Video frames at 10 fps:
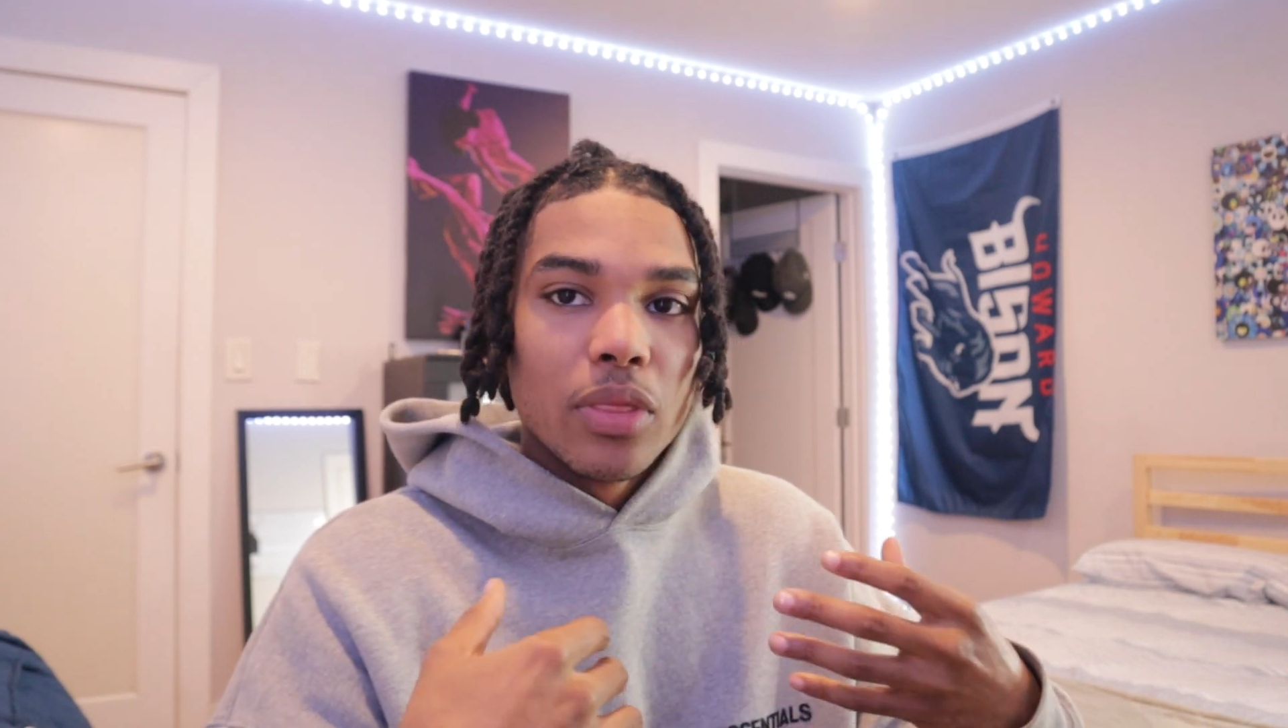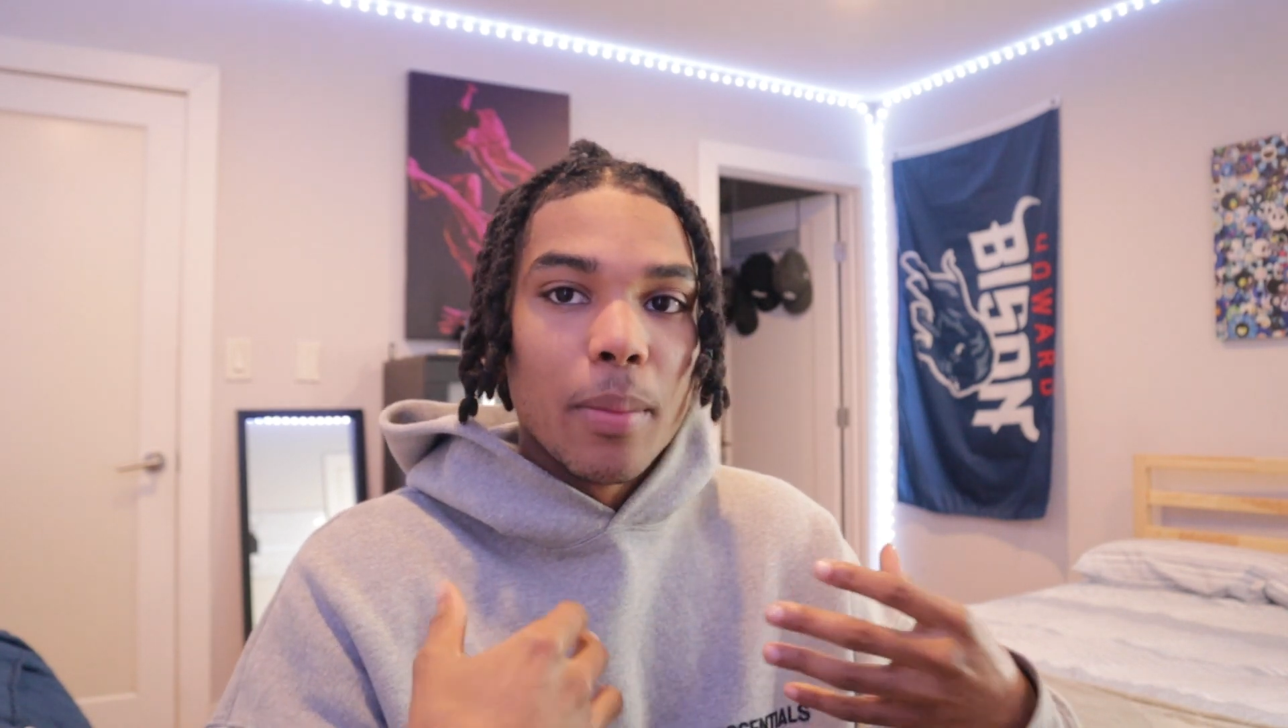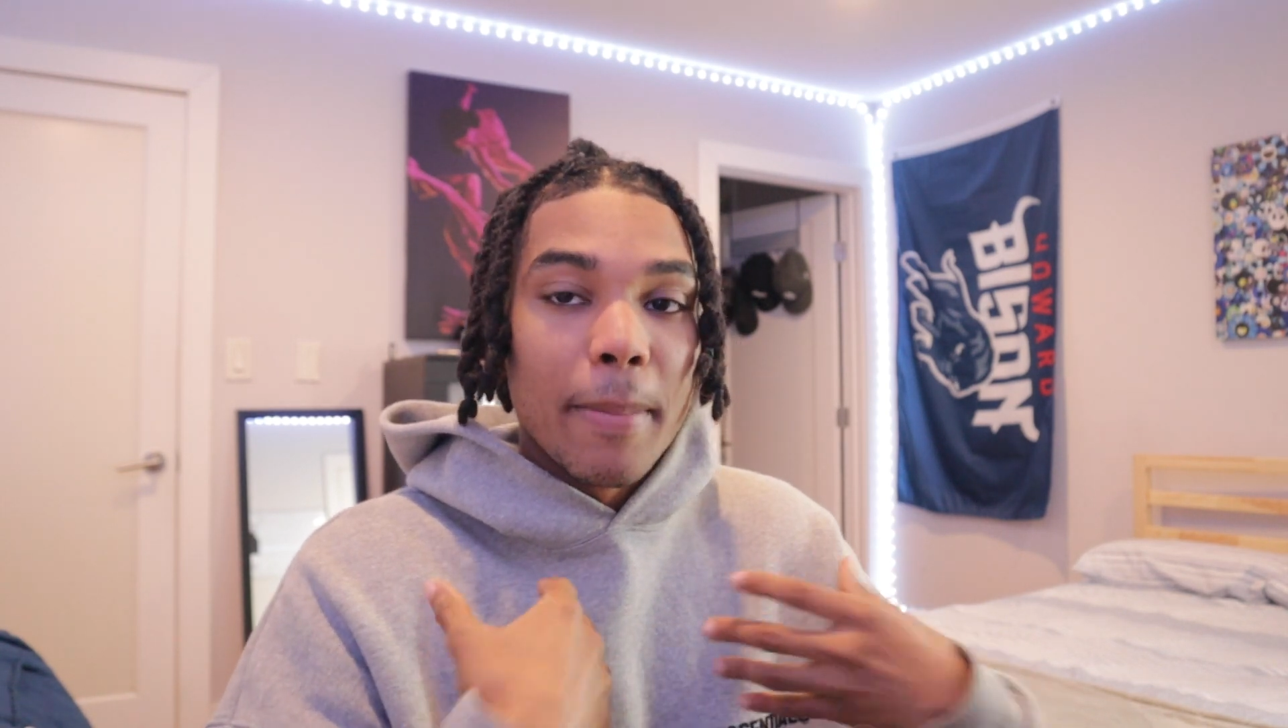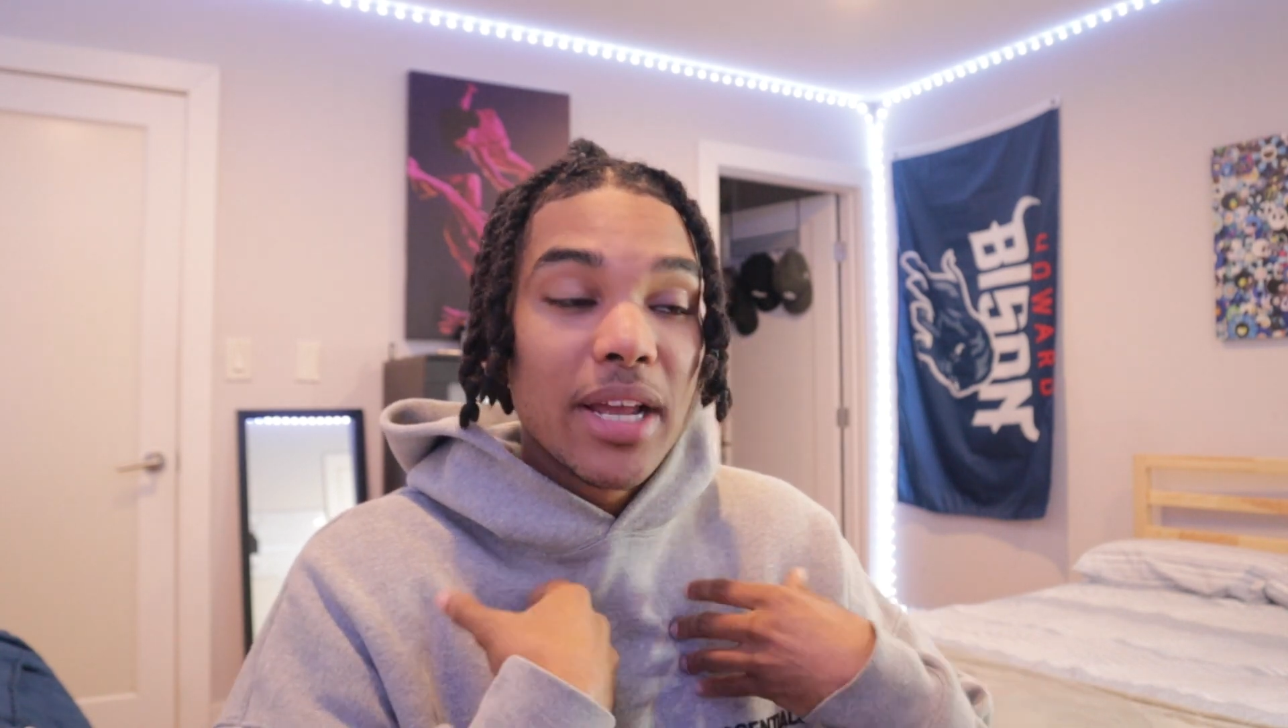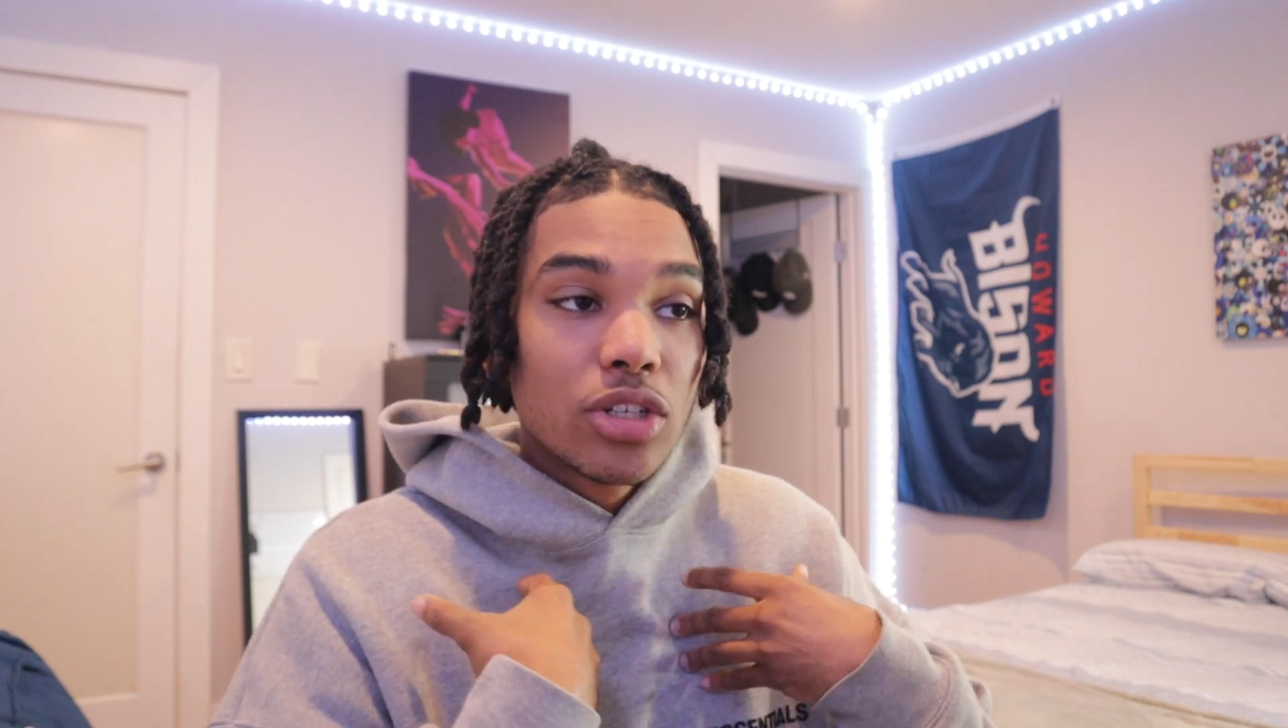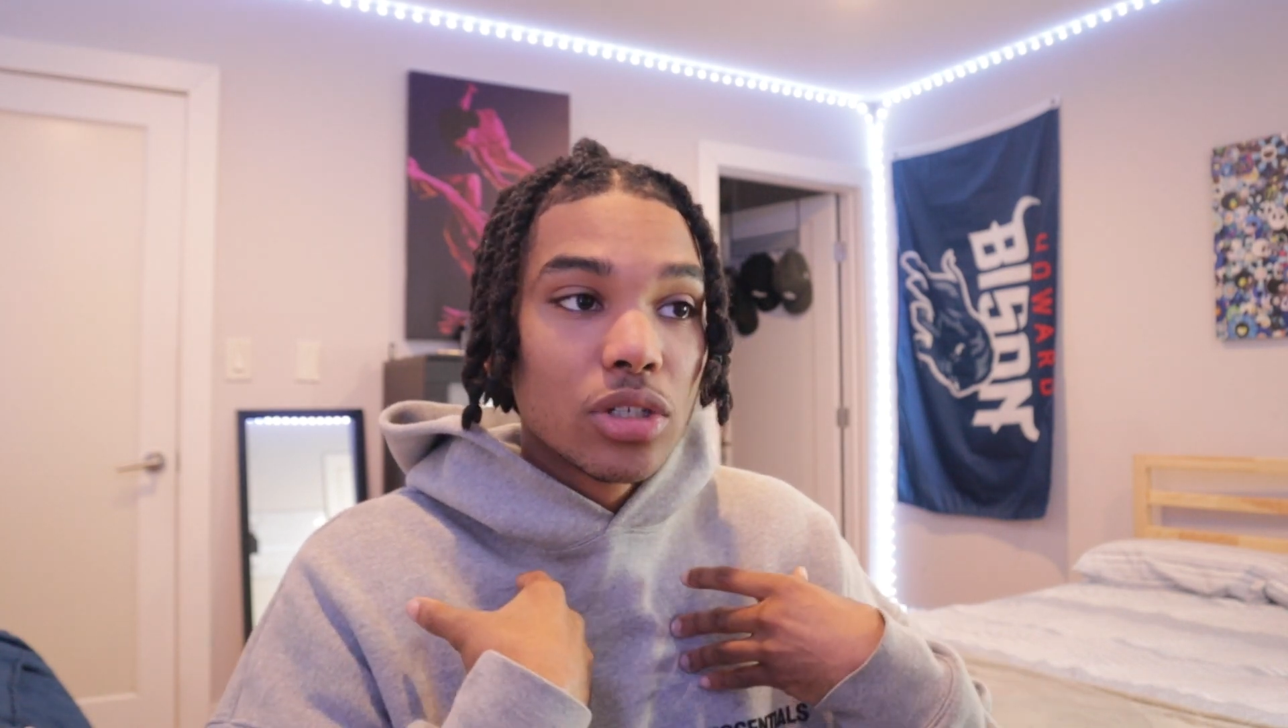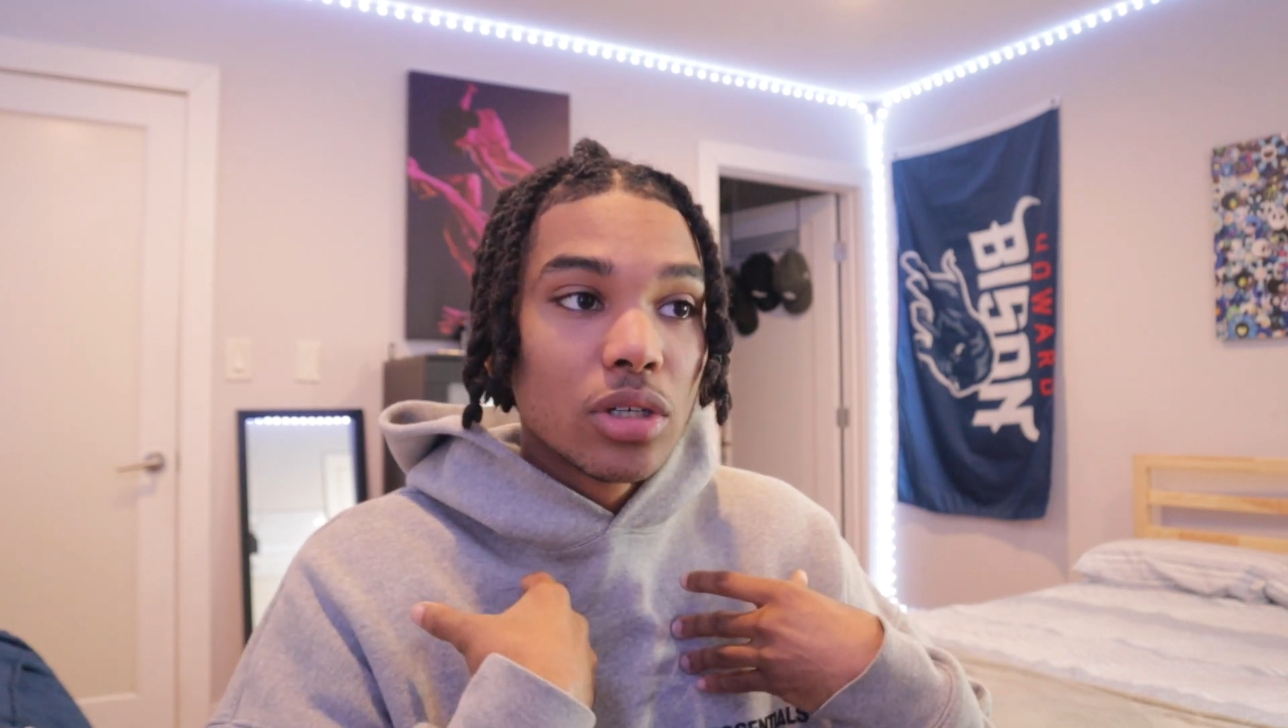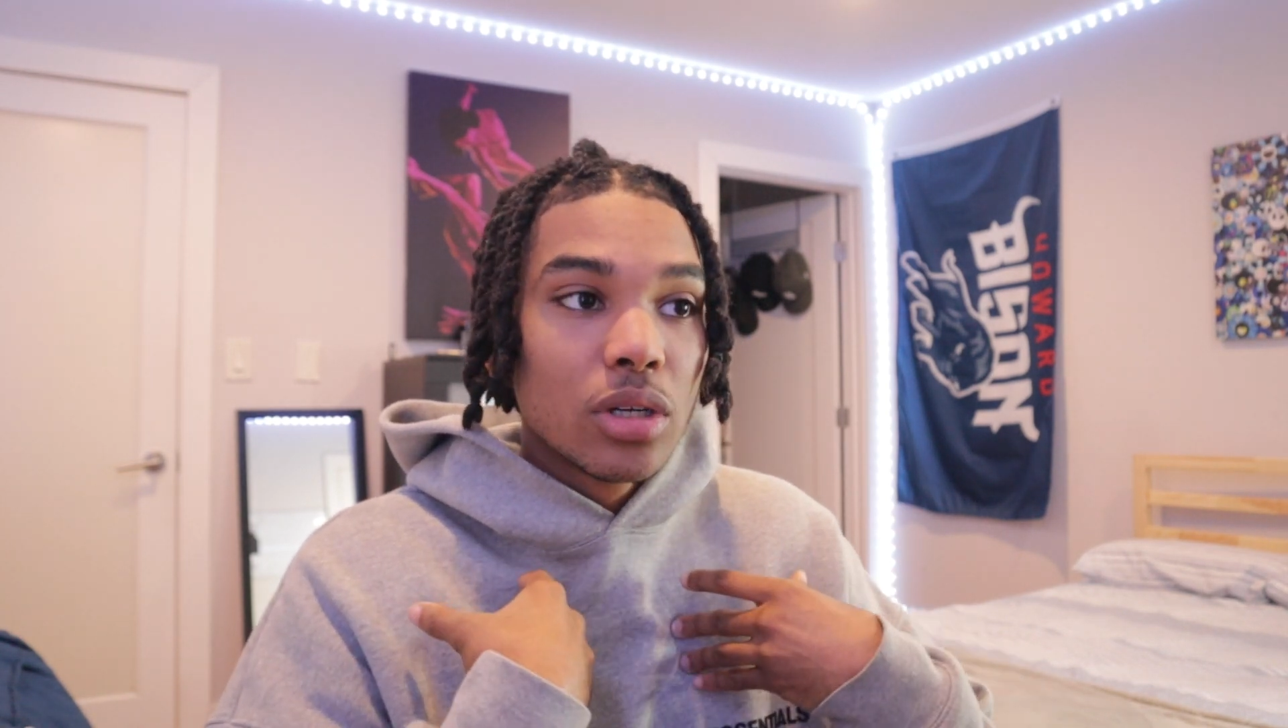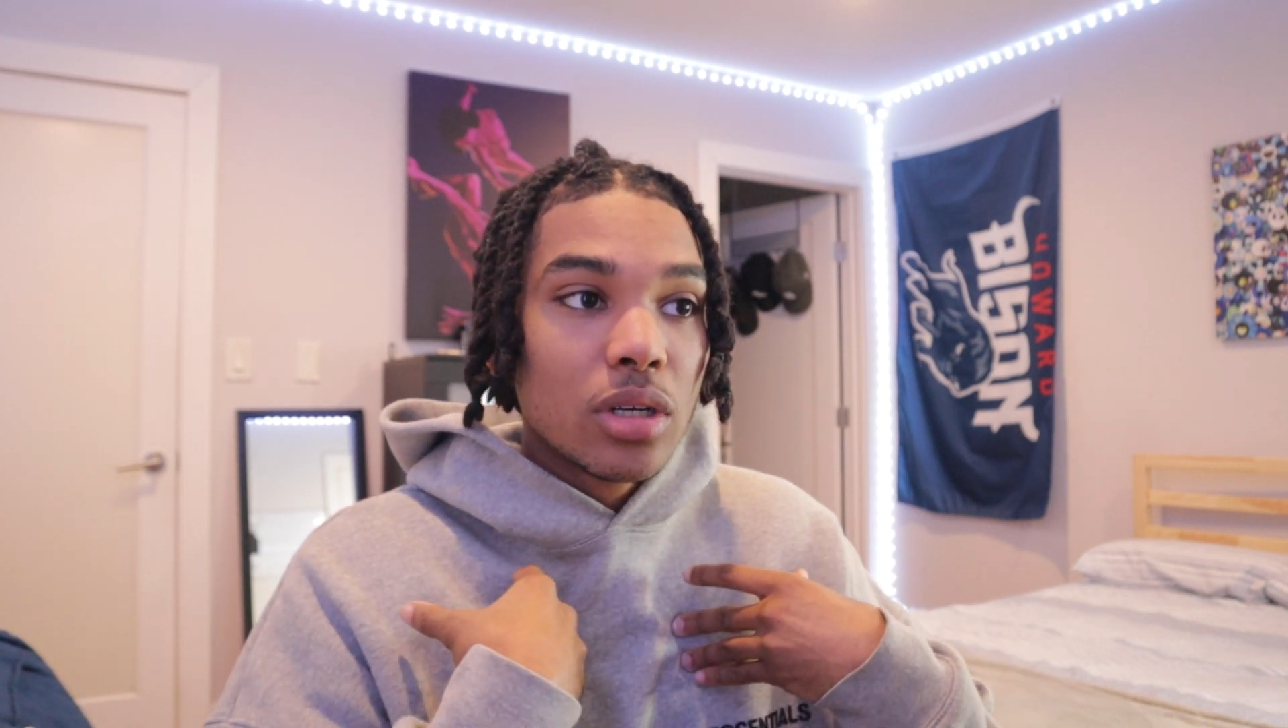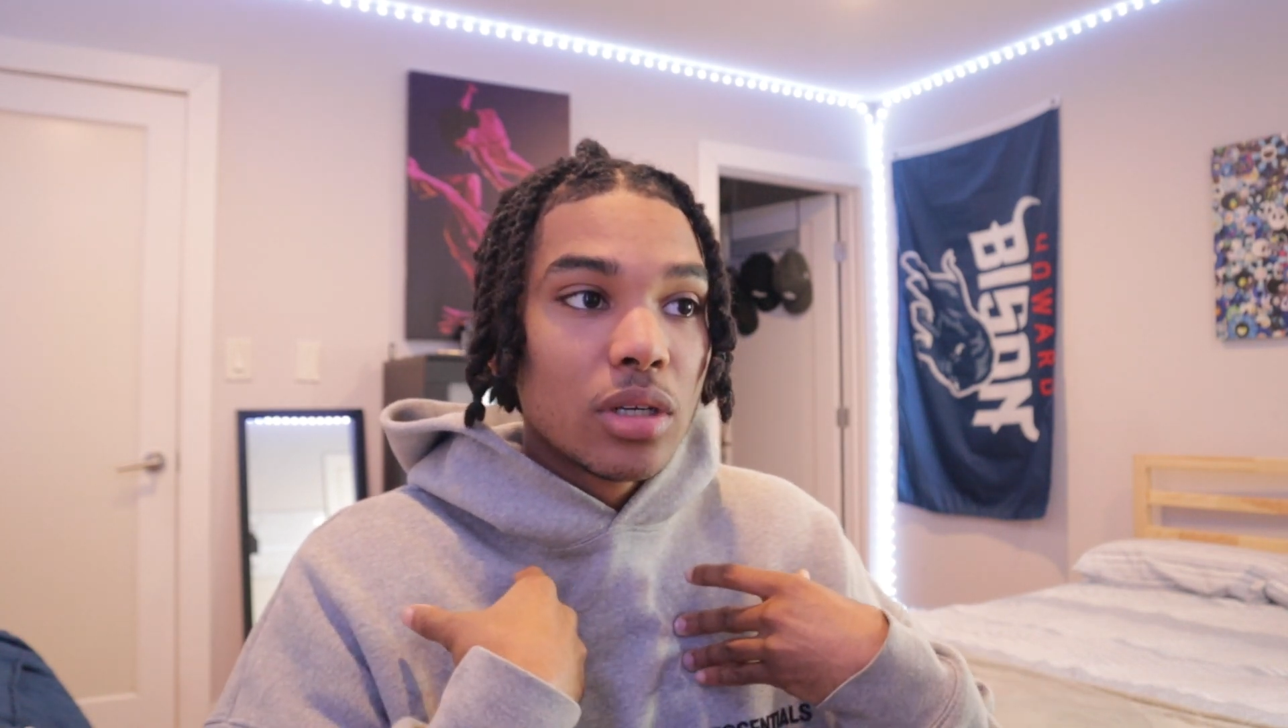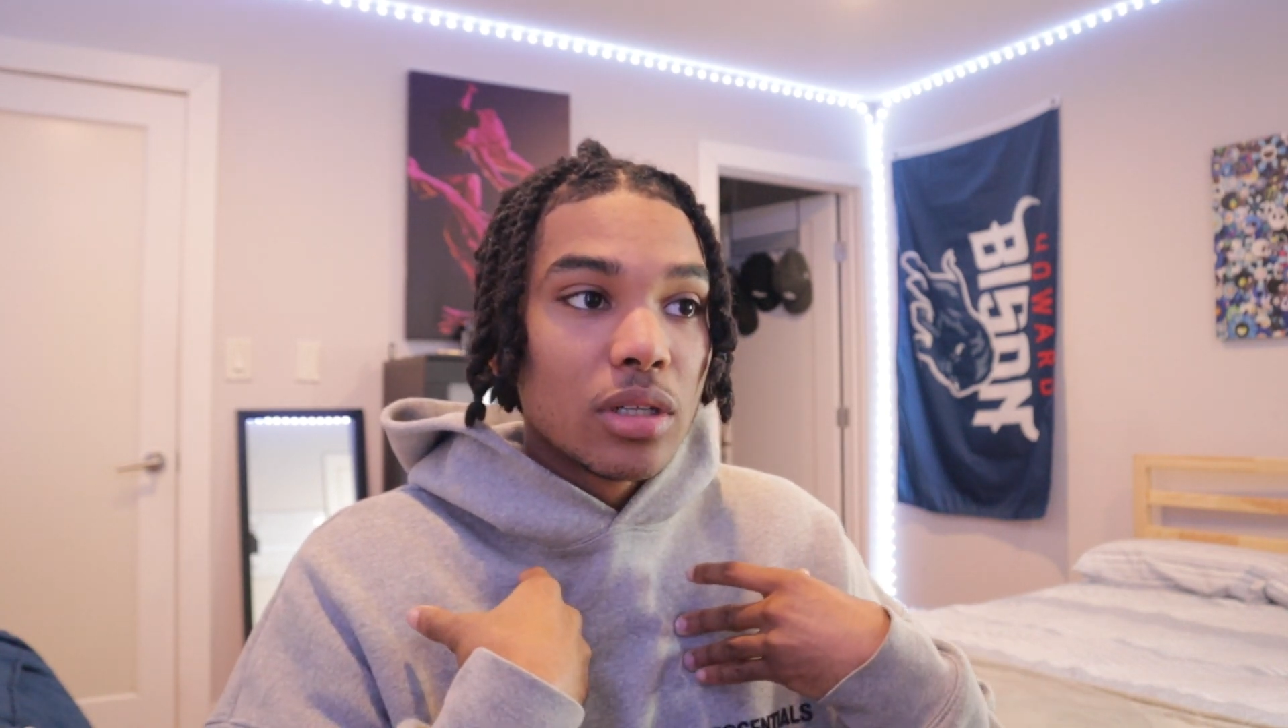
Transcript: the major